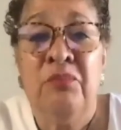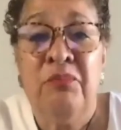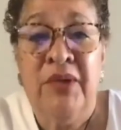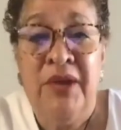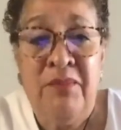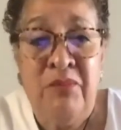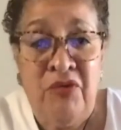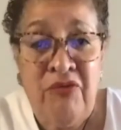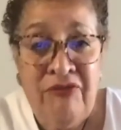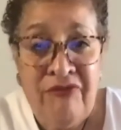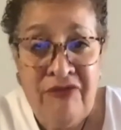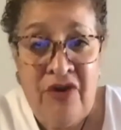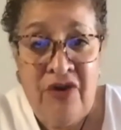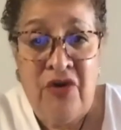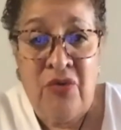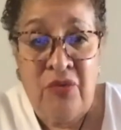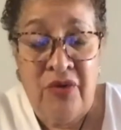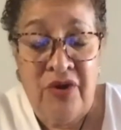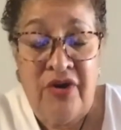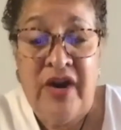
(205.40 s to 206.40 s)
move
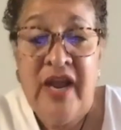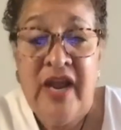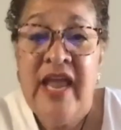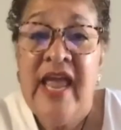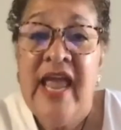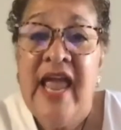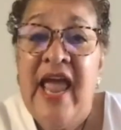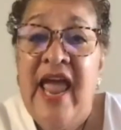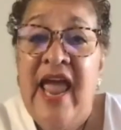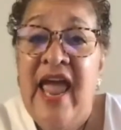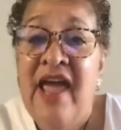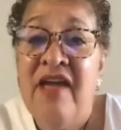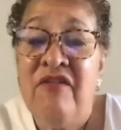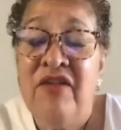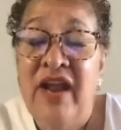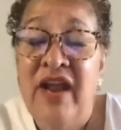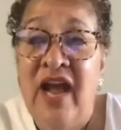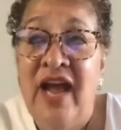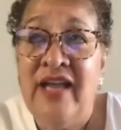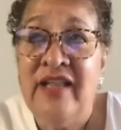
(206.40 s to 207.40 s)
forward.
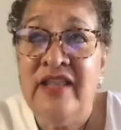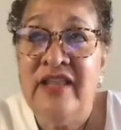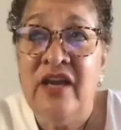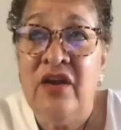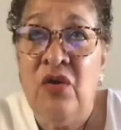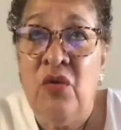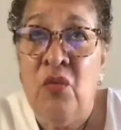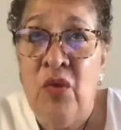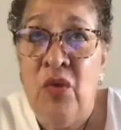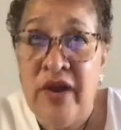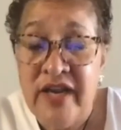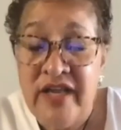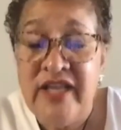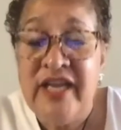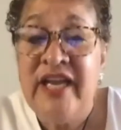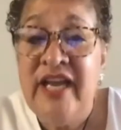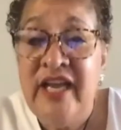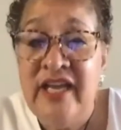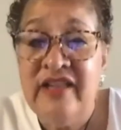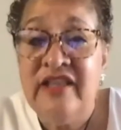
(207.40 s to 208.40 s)
And I think one of the
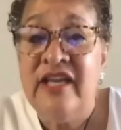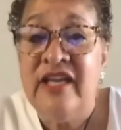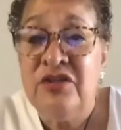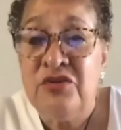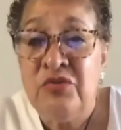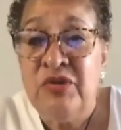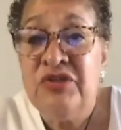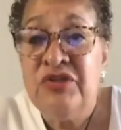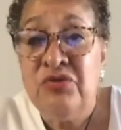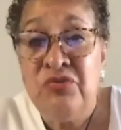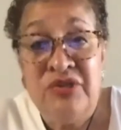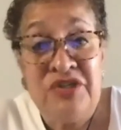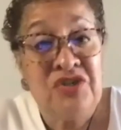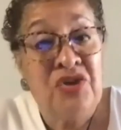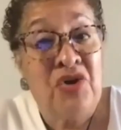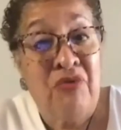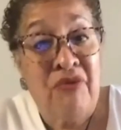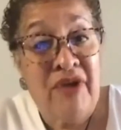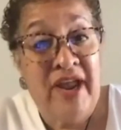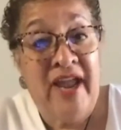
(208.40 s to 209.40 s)
key things we do is
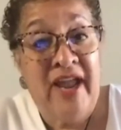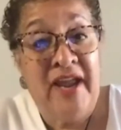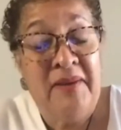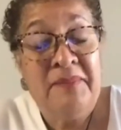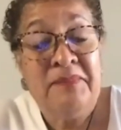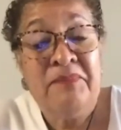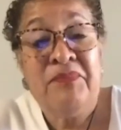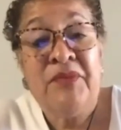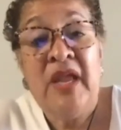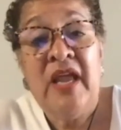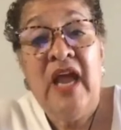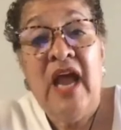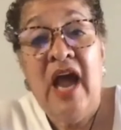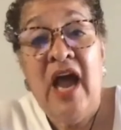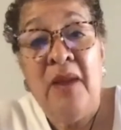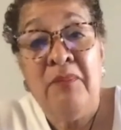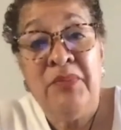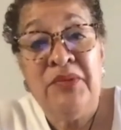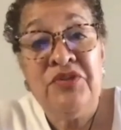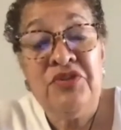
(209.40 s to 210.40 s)
create
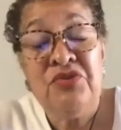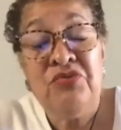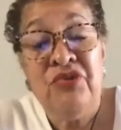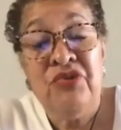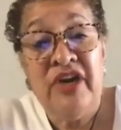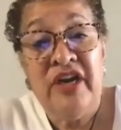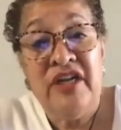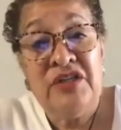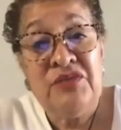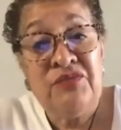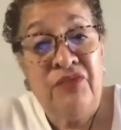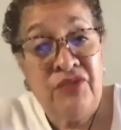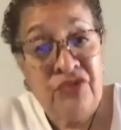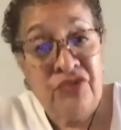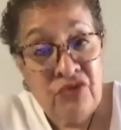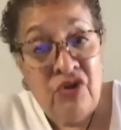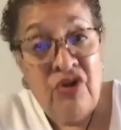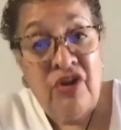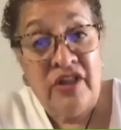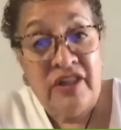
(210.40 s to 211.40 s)
opportunities for
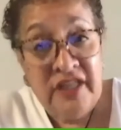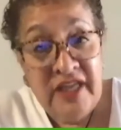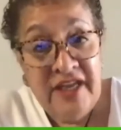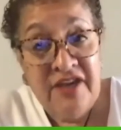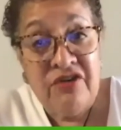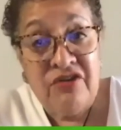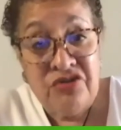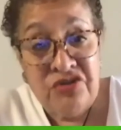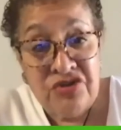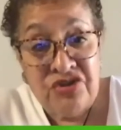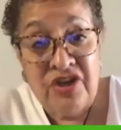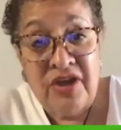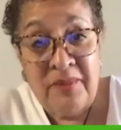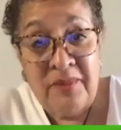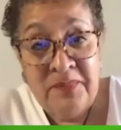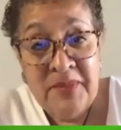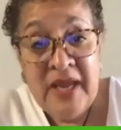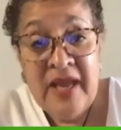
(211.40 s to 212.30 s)
thought leadership.